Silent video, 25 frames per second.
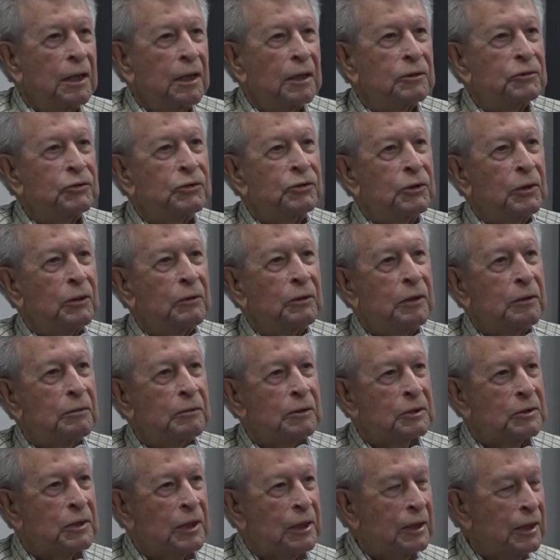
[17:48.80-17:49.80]
And so there
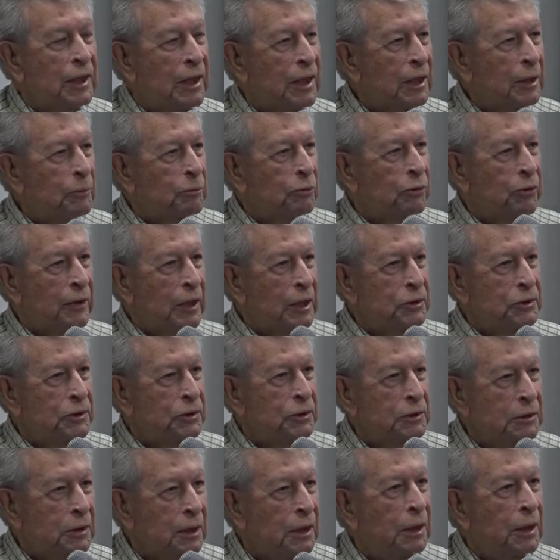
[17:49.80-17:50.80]
was a lot of
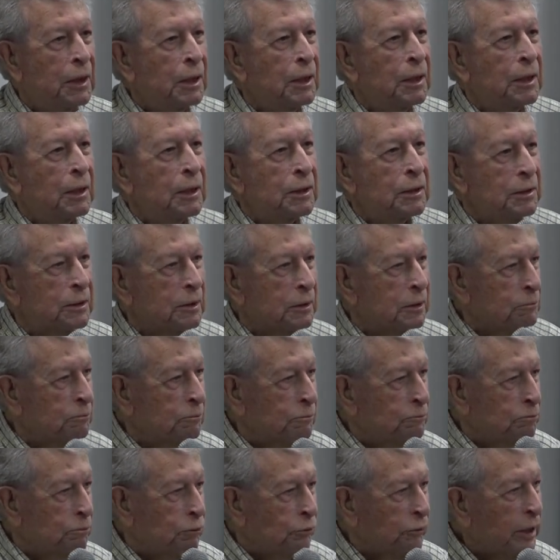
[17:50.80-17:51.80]
pressure to
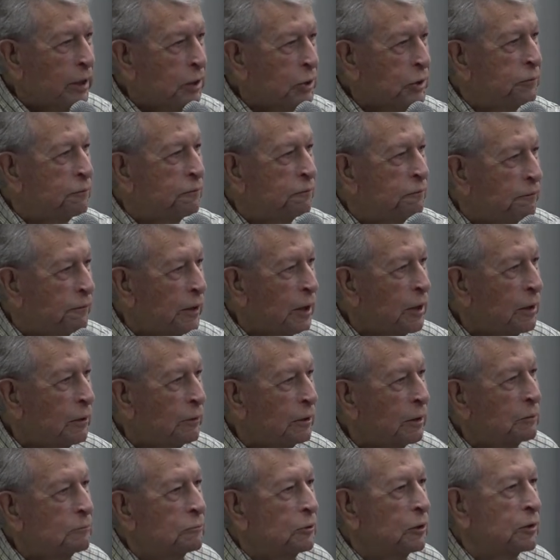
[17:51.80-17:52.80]
press
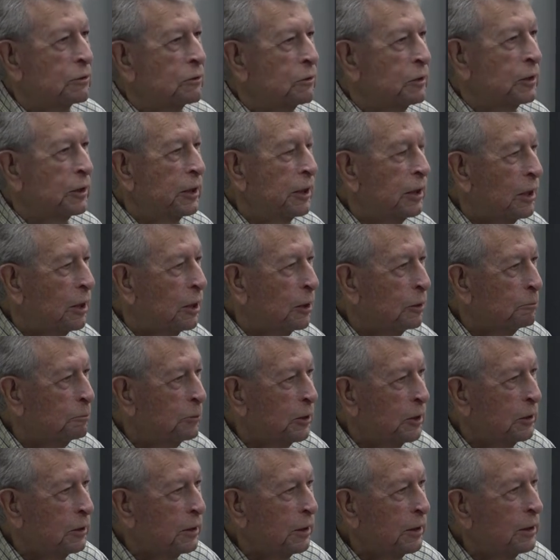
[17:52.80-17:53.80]
forward with canal
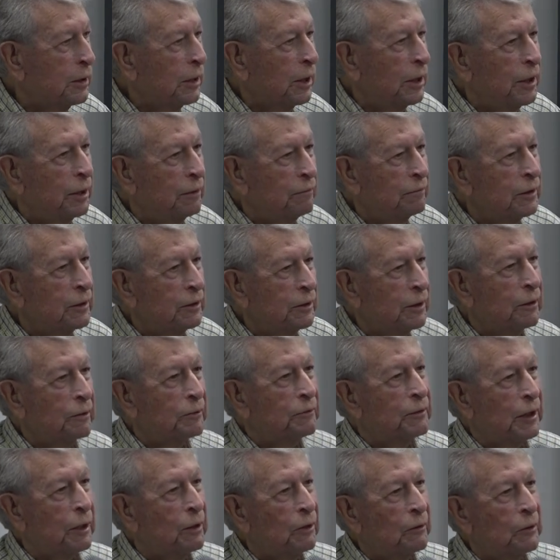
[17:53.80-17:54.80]
building, even
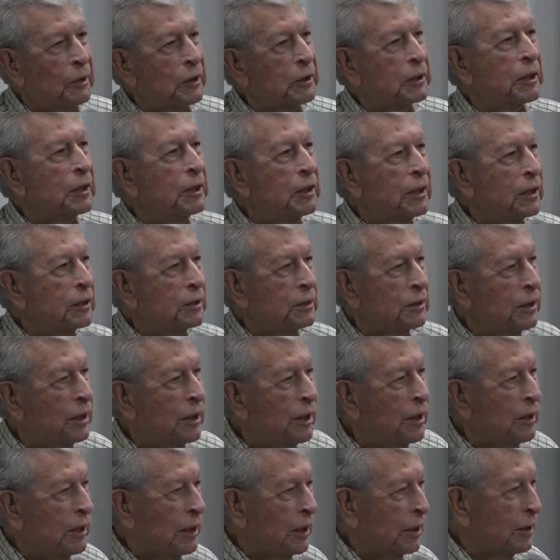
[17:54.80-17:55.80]
though they're looking at the
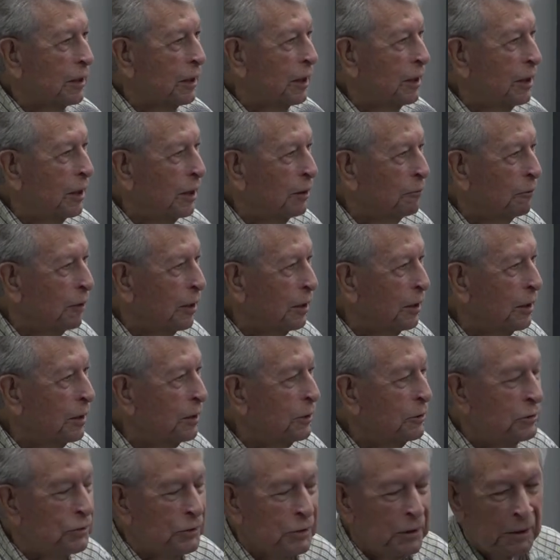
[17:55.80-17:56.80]
Allegheny
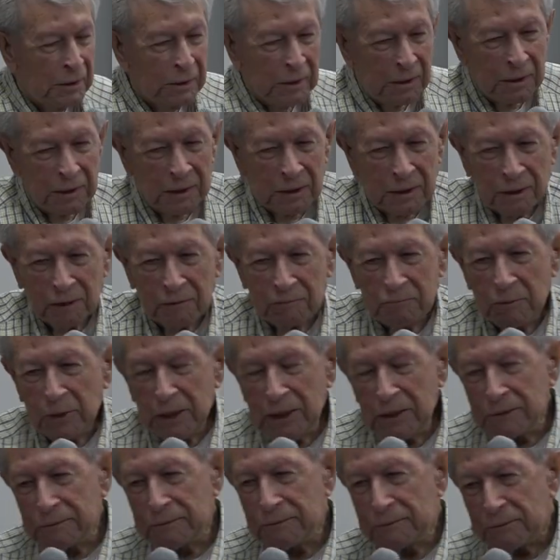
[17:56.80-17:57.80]
range of
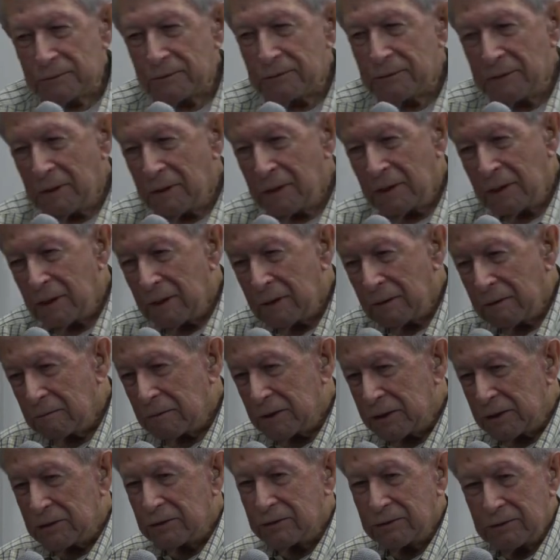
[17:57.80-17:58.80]
mountains,
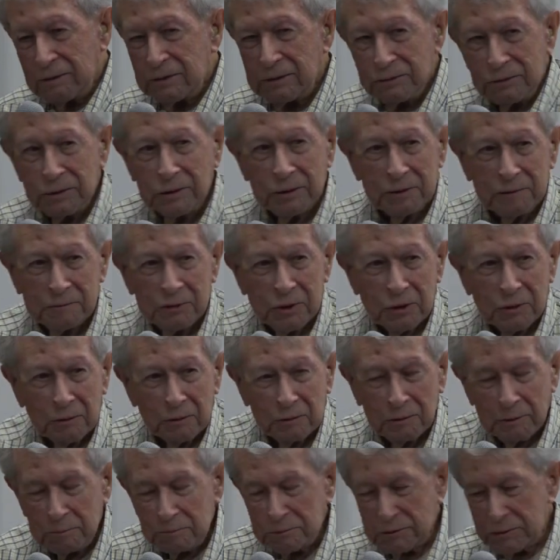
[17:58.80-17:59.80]
which should have
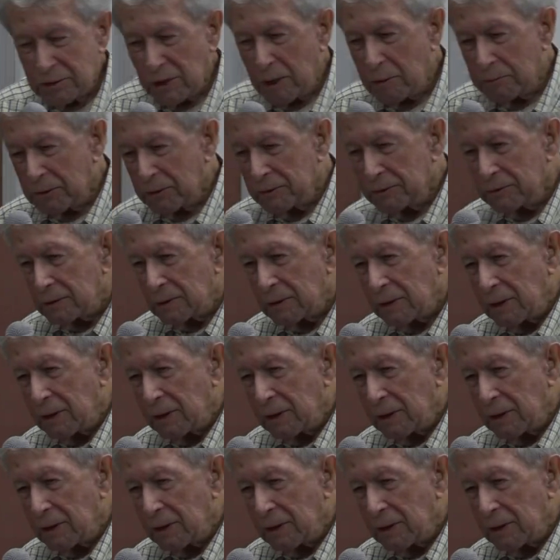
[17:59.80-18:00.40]
told them something.